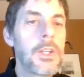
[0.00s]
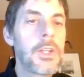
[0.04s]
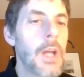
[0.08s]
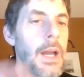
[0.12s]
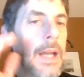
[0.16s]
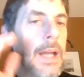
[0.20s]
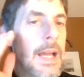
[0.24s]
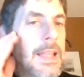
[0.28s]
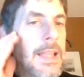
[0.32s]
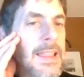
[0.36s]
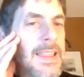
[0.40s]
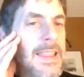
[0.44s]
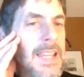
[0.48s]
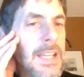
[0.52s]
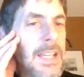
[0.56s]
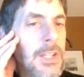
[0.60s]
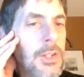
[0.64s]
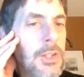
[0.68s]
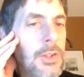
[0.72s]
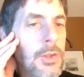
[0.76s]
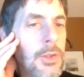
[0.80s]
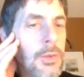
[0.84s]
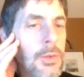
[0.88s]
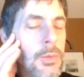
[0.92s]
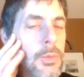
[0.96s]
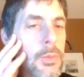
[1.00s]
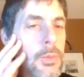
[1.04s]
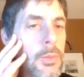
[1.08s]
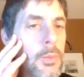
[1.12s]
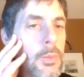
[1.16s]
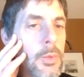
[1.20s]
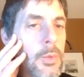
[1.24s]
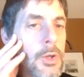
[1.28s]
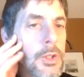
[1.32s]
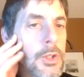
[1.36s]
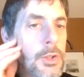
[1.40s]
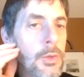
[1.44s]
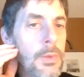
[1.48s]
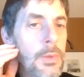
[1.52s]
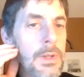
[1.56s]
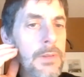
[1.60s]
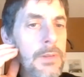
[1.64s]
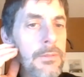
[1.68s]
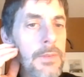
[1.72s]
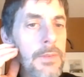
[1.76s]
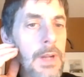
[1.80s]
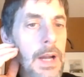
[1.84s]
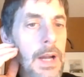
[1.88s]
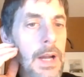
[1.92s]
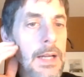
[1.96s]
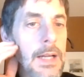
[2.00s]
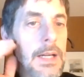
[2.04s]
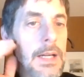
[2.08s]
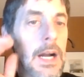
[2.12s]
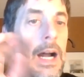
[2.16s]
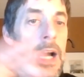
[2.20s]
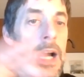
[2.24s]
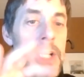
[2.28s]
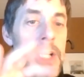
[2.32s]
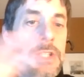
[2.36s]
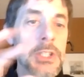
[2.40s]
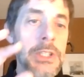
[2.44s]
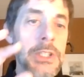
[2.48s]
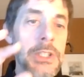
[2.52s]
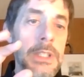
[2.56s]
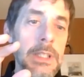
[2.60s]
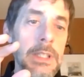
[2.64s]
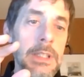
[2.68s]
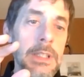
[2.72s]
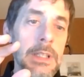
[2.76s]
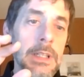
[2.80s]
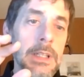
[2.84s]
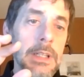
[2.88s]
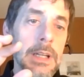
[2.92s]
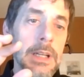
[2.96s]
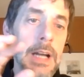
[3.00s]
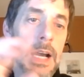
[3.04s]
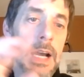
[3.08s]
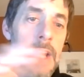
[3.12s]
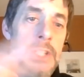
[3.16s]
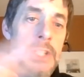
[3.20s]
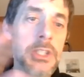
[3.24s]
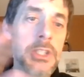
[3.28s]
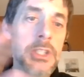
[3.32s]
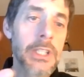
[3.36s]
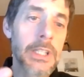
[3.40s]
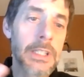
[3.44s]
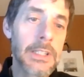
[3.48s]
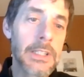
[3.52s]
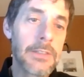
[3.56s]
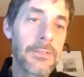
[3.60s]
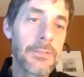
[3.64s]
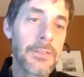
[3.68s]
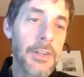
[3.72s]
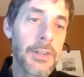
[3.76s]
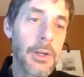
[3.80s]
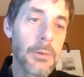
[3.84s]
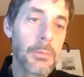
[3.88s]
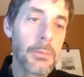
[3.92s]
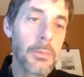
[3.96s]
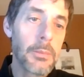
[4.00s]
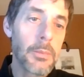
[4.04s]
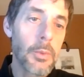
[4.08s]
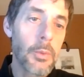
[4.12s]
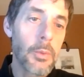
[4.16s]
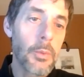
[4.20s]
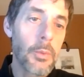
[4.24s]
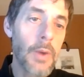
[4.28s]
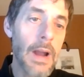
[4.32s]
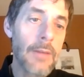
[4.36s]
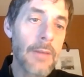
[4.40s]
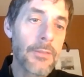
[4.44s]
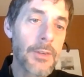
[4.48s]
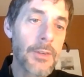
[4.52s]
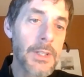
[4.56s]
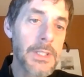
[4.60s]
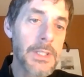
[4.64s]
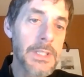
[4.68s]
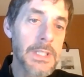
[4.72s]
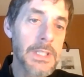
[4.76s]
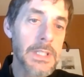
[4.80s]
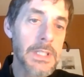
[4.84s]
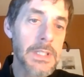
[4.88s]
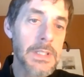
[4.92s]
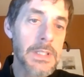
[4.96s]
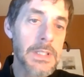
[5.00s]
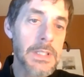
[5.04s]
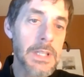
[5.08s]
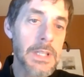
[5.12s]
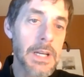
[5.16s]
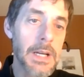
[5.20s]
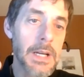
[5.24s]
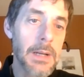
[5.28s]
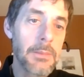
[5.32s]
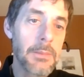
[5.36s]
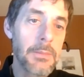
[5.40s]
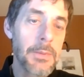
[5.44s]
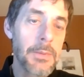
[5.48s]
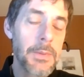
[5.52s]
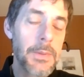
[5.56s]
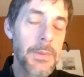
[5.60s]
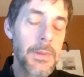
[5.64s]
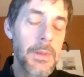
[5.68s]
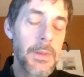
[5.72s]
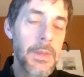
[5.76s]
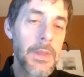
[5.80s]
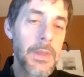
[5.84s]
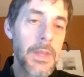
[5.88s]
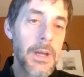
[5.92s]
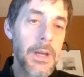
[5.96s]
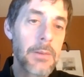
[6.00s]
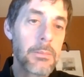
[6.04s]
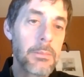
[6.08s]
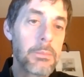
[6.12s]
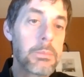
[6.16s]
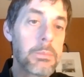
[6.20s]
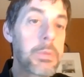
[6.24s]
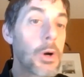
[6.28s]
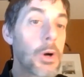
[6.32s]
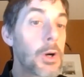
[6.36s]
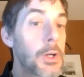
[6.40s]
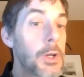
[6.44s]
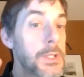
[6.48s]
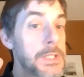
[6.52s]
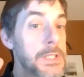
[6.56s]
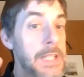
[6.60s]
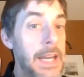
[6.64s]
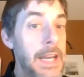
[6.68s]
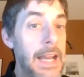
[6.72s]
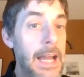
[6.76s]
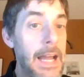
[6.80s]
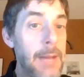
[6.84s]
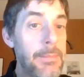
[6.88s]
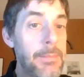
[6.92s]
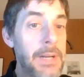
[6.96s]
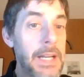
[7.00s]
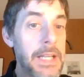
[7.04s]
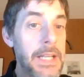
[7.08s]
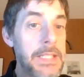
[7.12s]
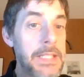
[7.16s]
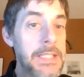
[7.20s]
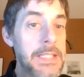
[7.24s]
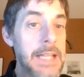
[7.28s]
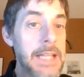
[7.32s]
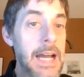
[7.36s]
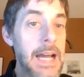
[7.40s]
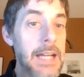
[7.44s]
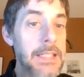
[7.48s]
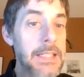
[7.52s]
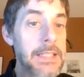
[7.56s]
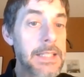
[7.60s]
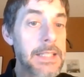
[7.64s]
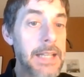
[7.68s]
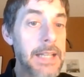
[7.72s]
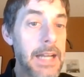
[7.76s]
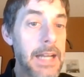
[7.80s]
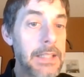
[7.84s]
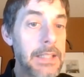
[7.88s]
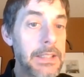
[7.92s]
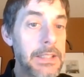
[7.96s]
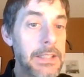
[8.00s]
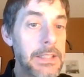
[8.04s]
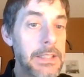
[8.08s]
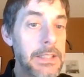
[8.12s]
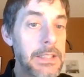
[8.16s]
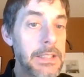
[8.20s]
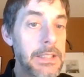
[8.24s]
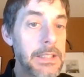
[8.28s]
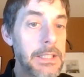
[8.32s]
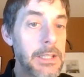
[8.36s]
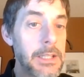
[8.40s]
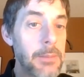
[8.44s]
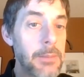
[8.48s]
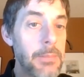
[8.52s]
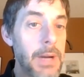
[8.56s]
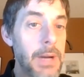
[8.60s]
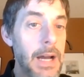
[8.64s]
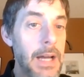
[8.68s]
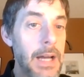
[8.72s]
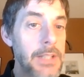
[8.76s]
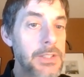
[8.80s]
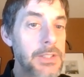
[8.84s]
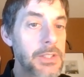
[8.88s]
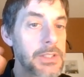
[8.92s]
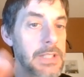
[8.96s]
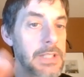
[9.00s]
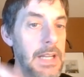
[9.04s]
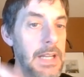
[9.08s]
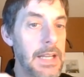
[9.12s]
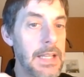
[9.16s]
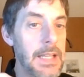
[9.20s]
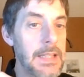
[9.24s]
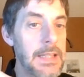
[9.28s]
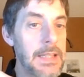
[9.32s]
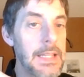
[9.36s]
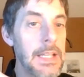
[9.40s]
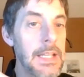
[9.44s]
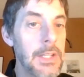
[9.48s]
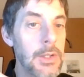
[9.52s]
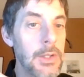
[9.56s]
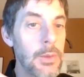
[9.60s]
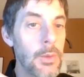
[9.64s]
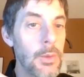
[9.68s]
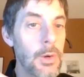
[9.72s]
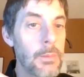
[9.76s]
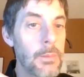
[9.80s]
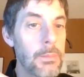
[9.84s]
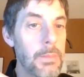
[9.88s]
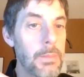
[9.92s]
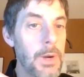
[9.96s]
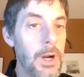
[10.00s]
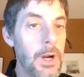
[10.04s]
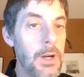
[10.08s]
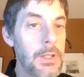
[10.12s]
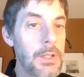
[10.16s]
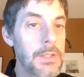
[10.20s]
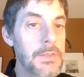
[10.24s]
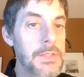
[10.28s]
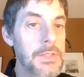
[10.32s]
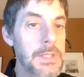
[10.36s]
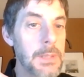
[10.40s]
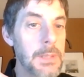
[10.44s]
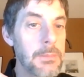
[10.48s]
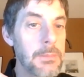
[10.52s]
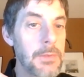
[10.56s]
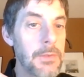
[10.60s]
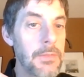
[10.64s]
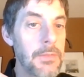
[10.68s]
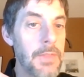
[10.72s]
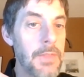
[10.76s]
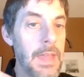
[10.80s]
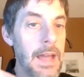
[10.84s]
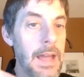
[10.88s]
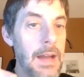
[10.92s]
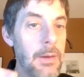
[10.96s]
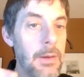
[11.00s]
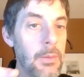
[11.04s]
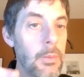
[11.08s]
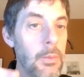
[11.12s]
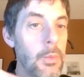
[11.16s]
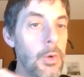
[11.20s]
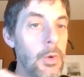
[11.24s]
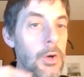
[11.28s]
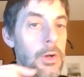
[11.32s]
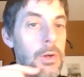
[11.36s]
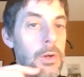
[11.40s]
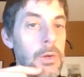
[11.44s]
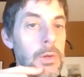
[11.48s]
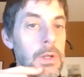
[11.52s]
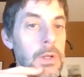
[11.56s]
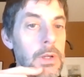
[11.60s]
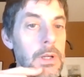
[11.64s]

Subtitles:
I think you in the Oshkigin film references the burns that happened on Stockton Island in the Apostles. I think you were part of some of that work.